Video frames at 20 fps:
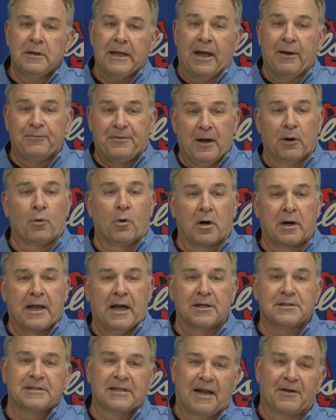at their
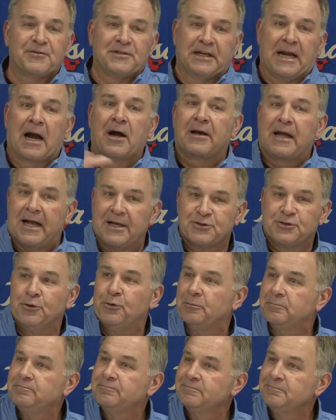workouts than I've seen our guys do.